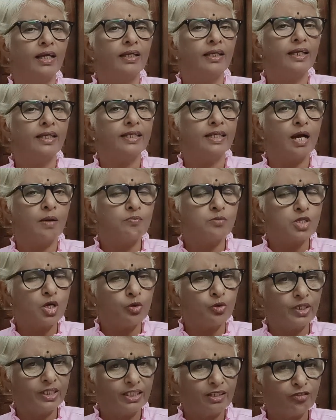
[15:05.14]
it comes
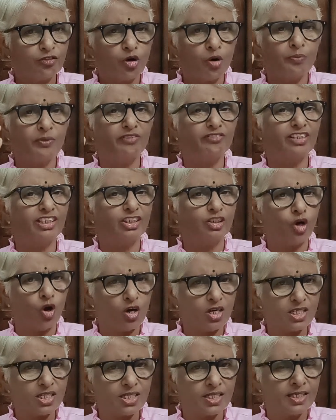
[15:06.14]
out in the form of a
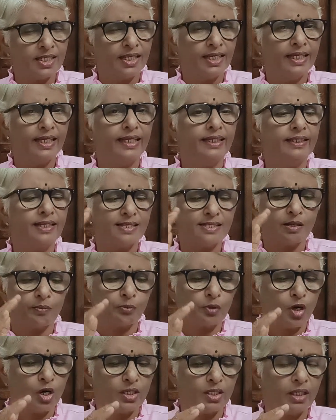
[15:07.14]
thought in
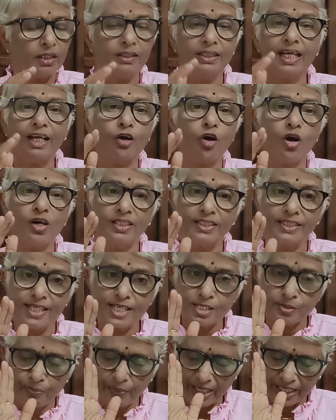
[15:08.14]
the
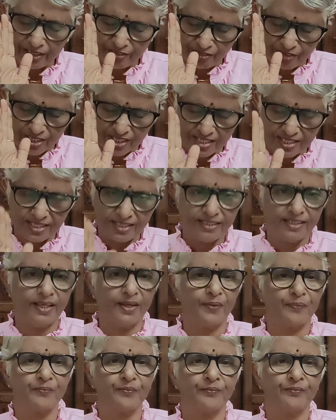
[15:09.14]
conscious mind. First thing,
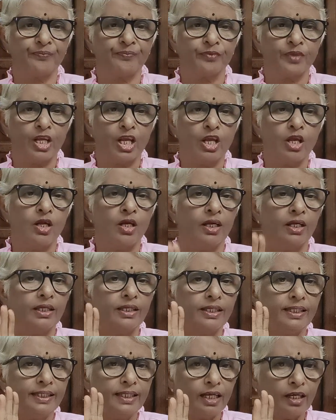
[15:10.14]

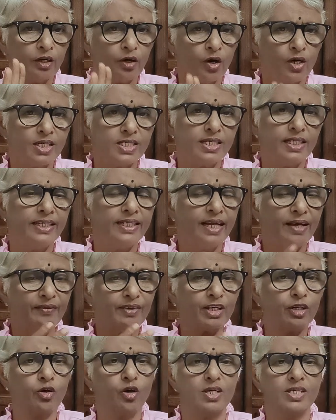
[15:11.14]
in
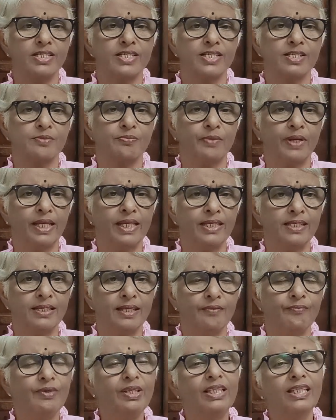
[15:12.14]
our conscious mind,
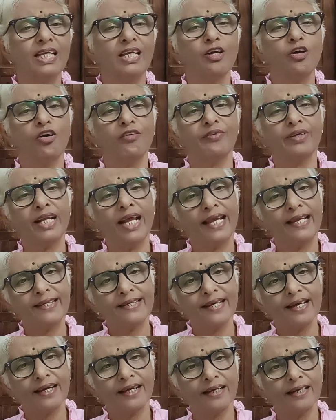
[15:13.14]
we think of an
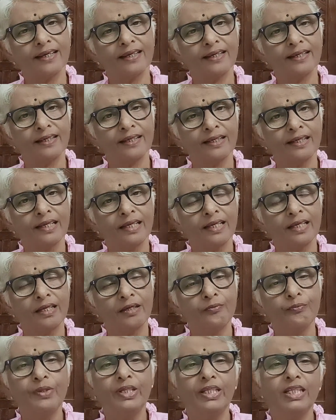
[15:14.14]
idea,
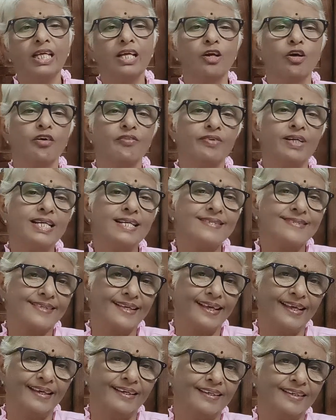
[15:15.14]
we think of a
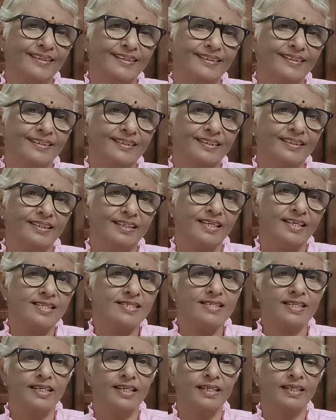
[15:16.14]
desire,
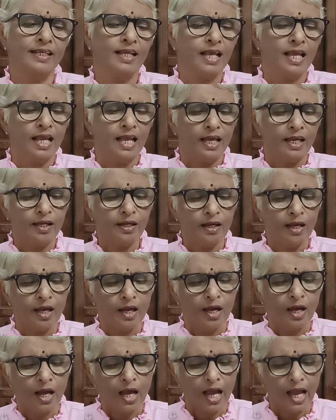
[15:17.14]
isn't it?
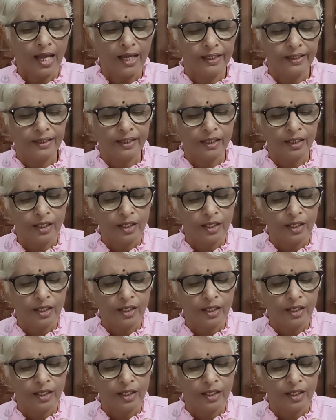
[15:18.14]
And